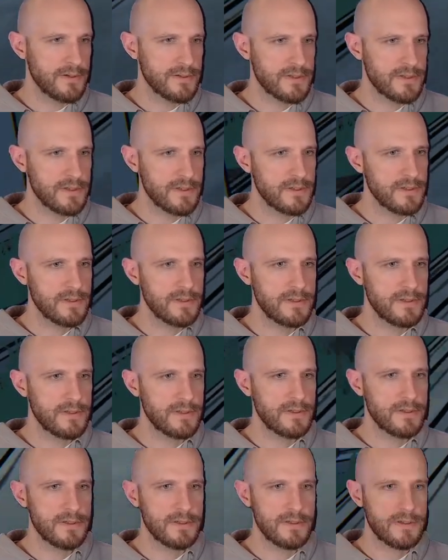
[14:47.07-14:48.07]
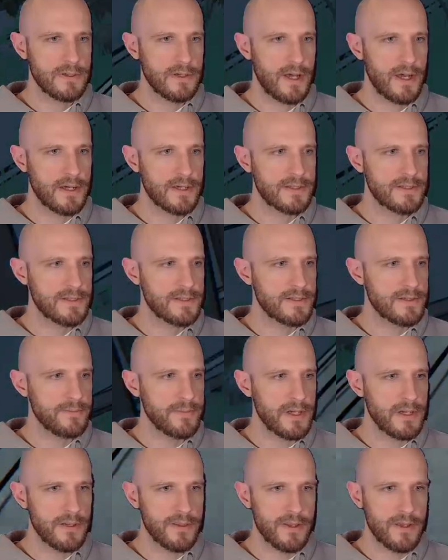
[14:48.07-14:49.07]
to access the
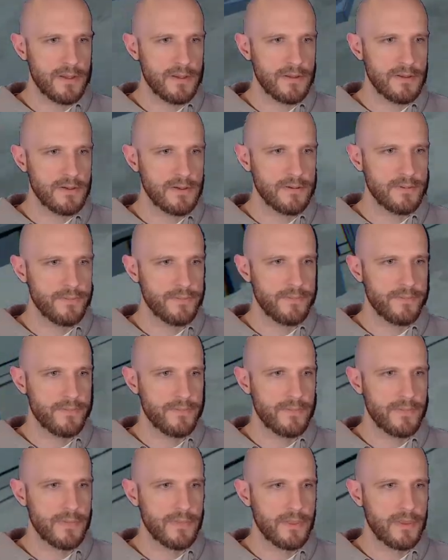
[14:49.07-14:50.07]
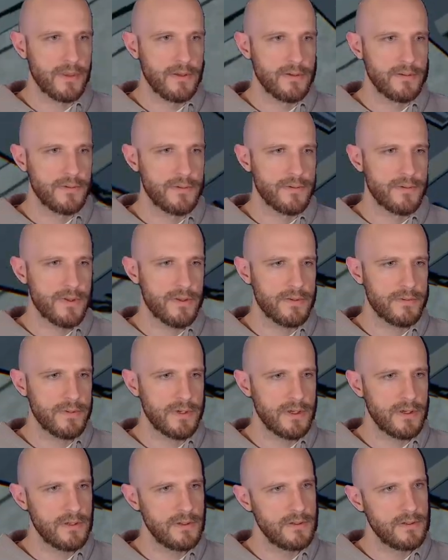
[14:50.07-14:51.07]
middle of that thing. What was this one
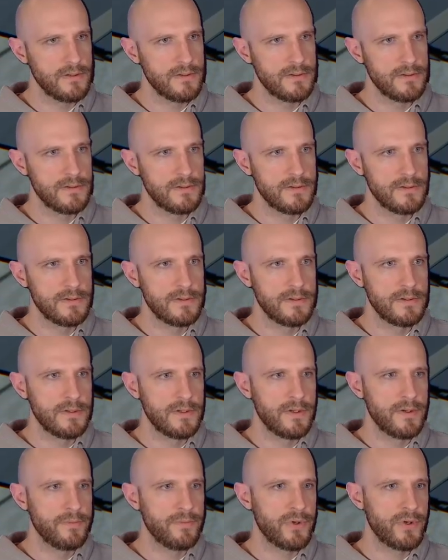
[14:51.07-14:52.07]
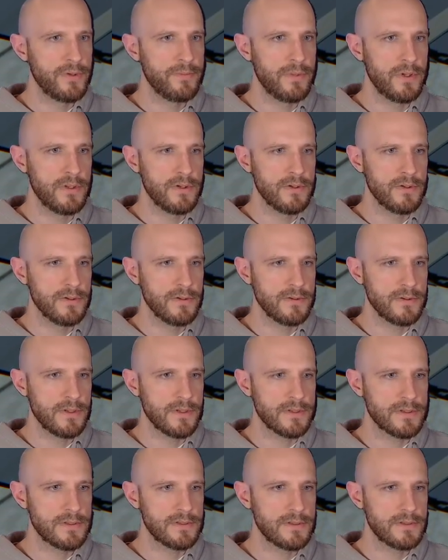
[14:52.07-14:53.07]
again? Buried below,
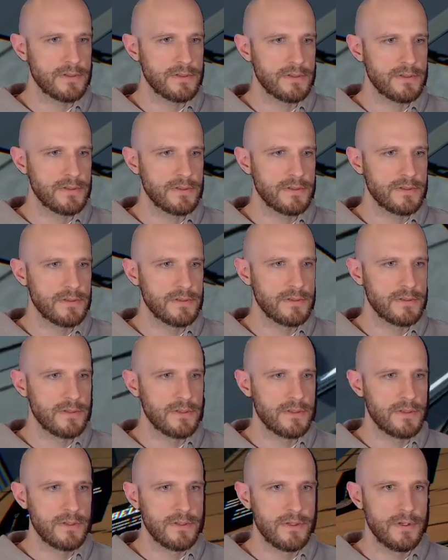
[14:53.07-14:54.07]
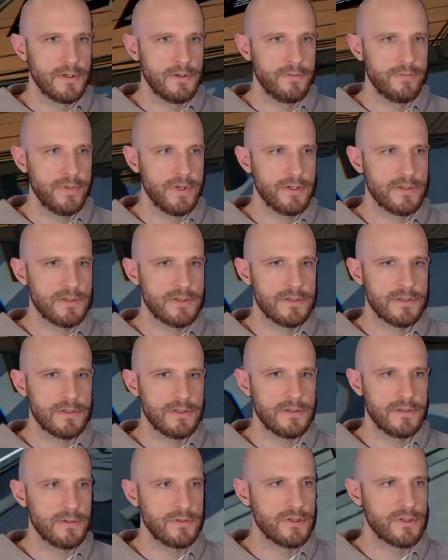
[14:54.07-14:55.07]
yes. But
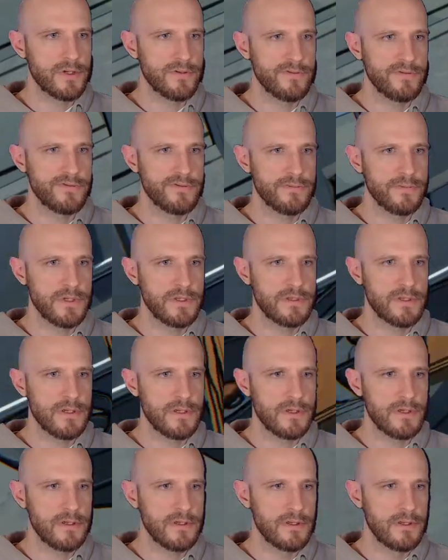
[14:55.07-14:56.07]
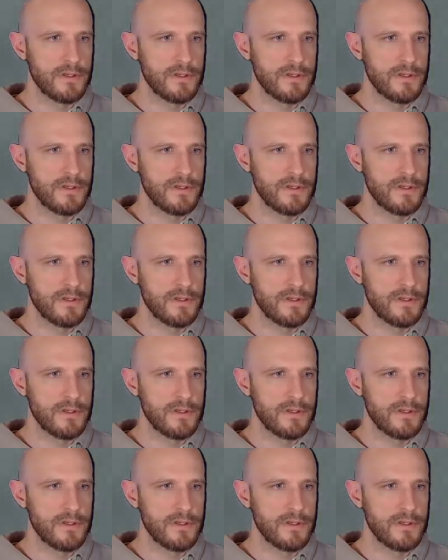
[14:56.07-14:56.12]
no shovel for me today.